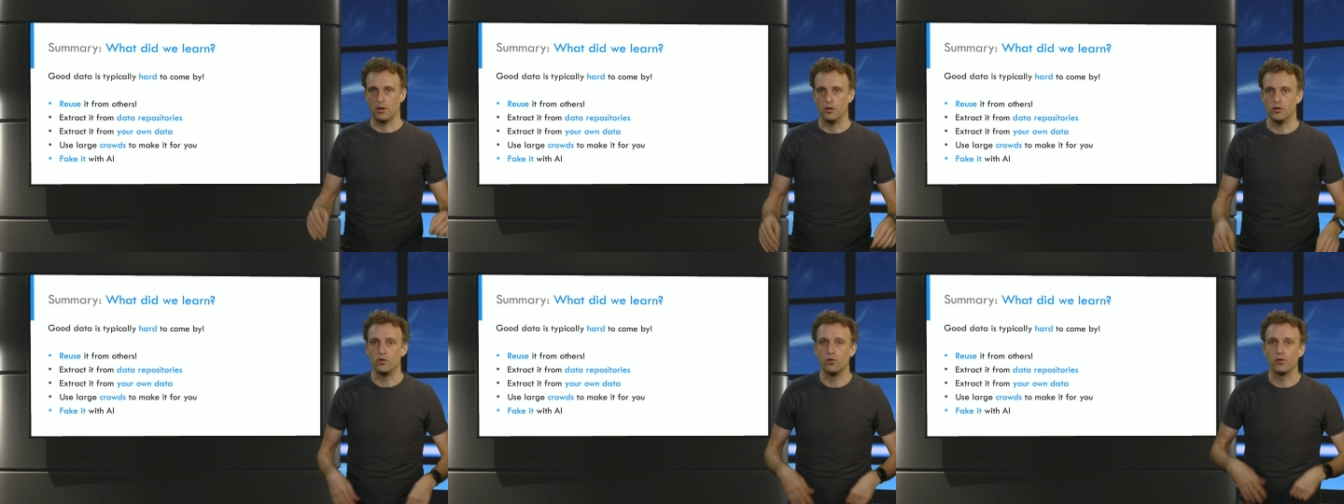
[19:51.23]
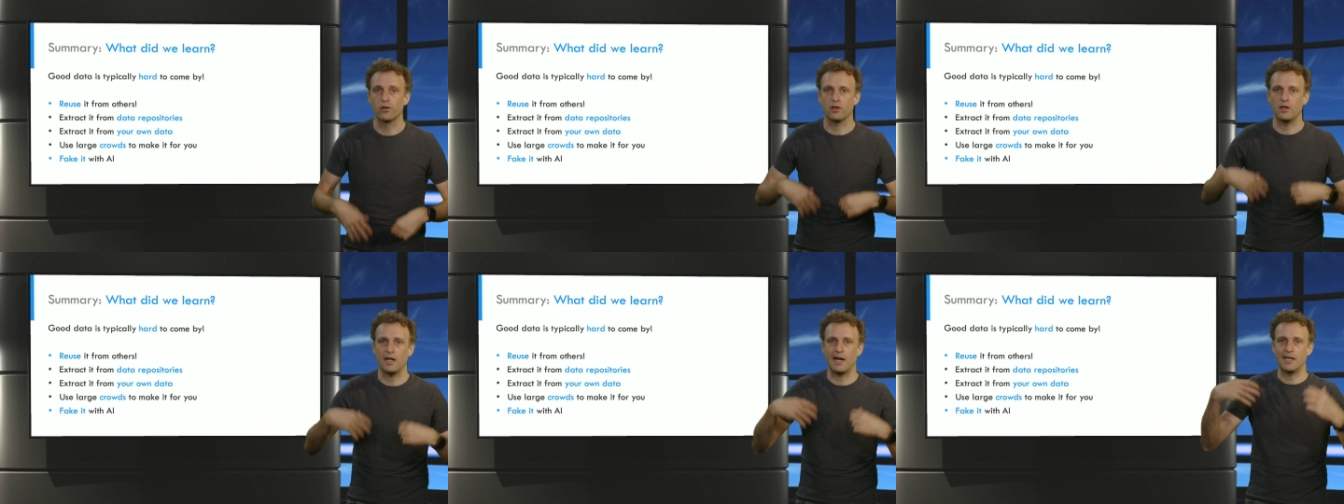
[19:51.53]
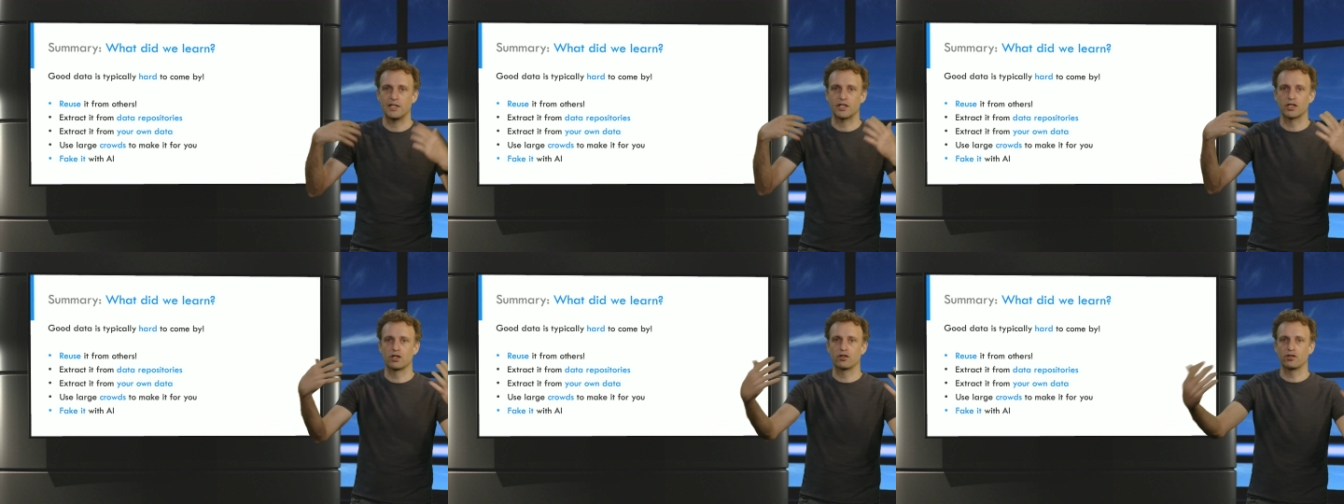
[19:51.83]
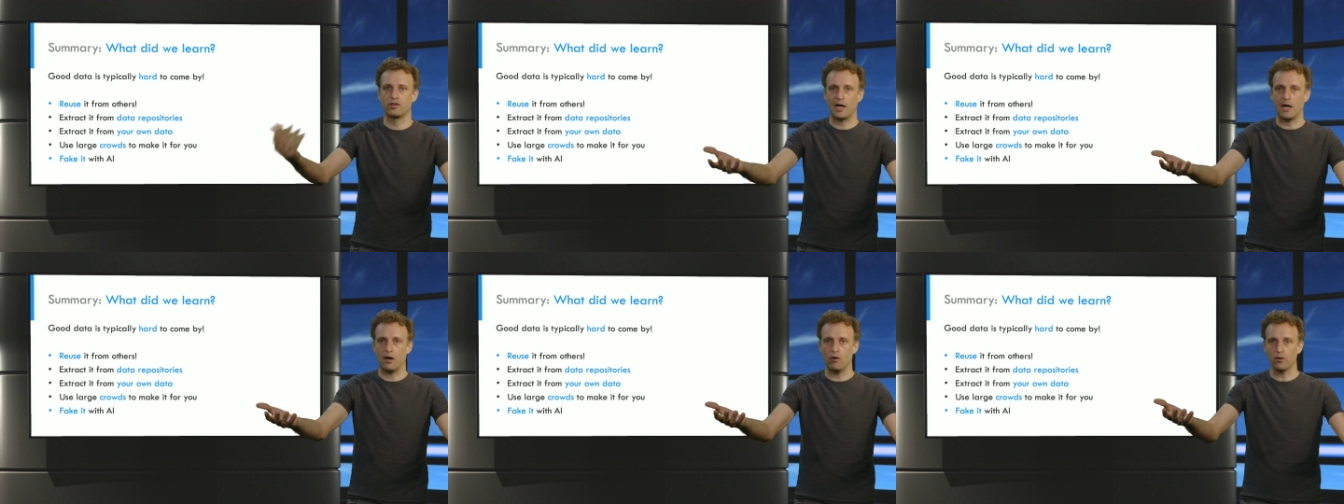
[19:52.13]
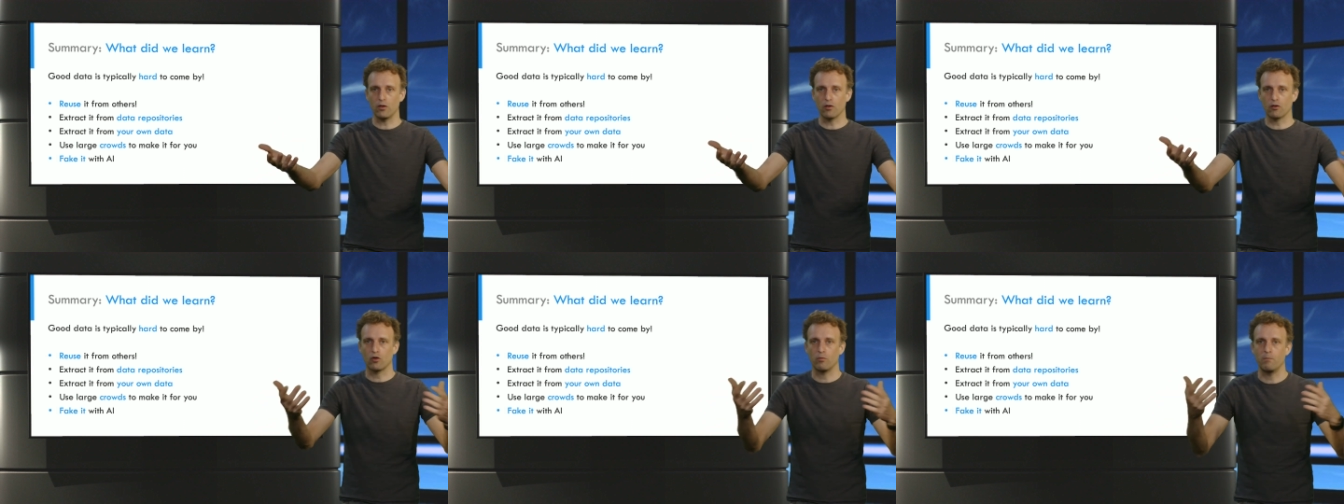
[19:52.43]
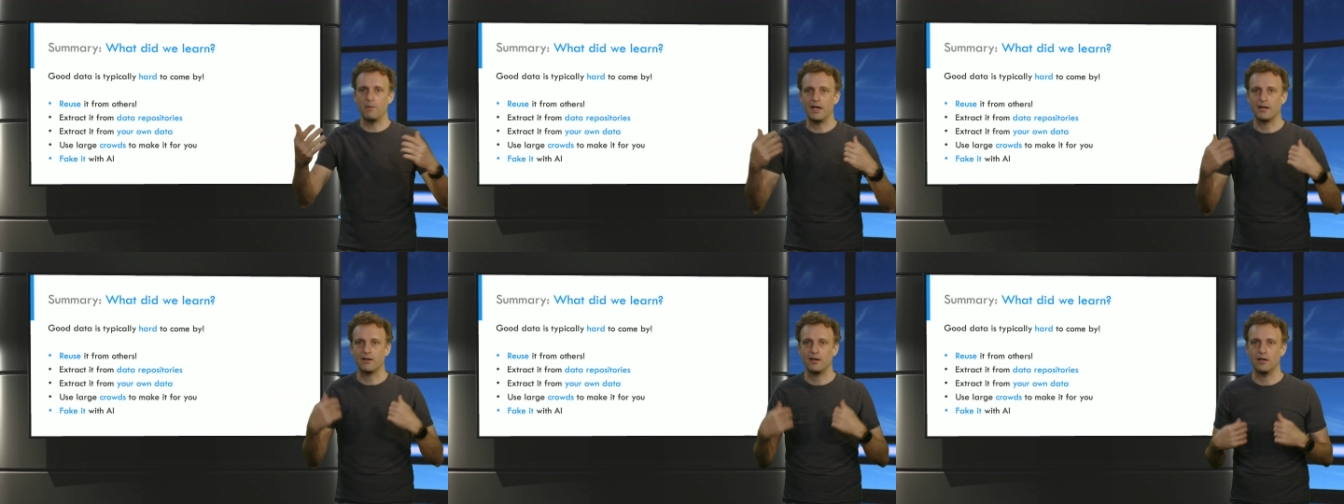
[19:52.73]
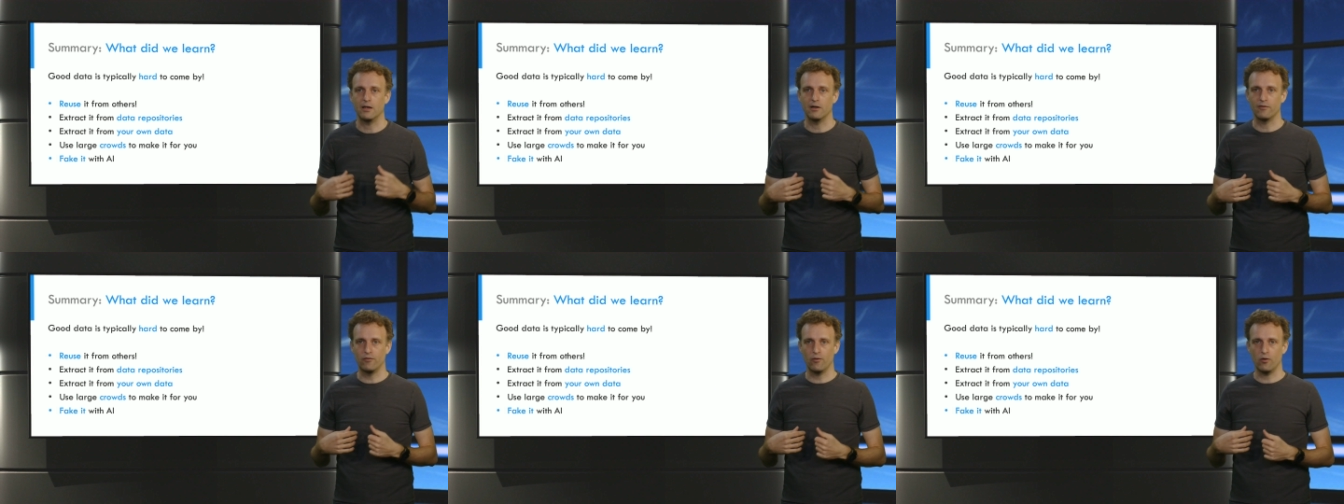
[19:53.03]
use large crowds to make
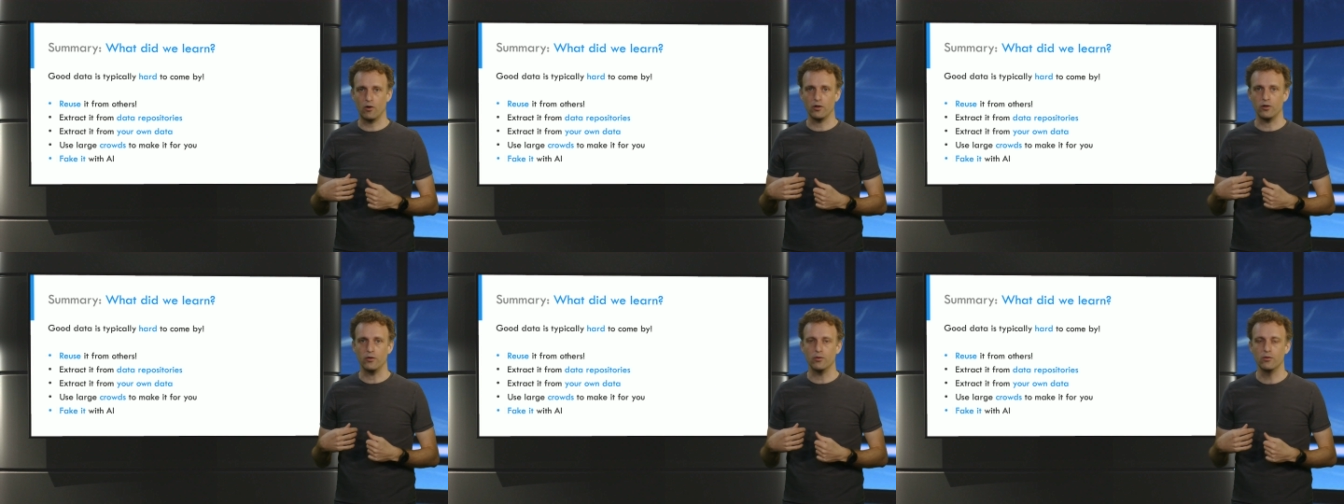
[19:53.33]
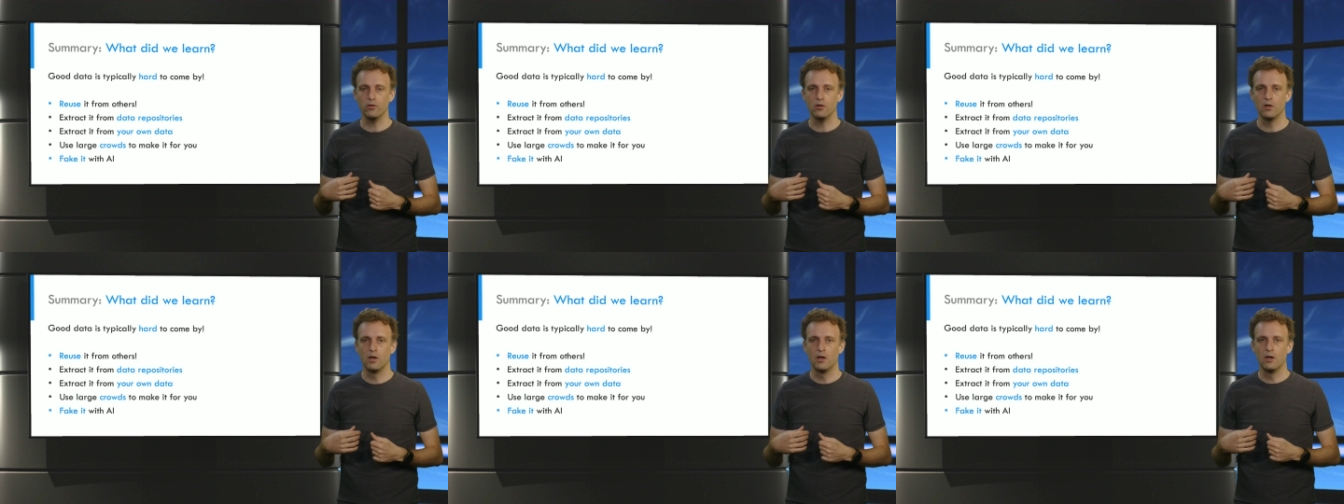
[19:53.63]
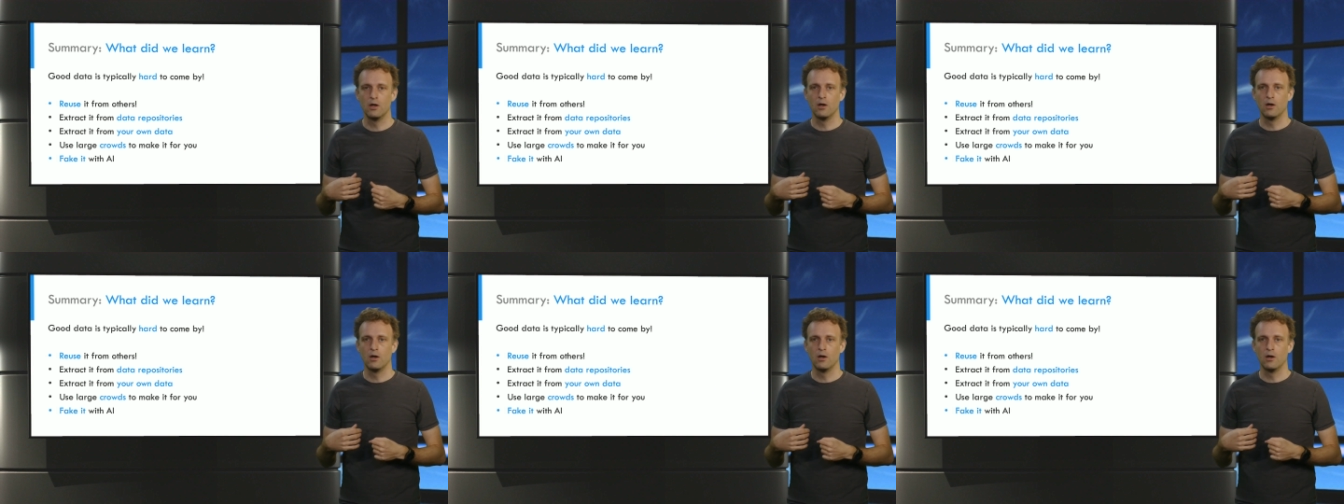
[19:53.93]
data for you,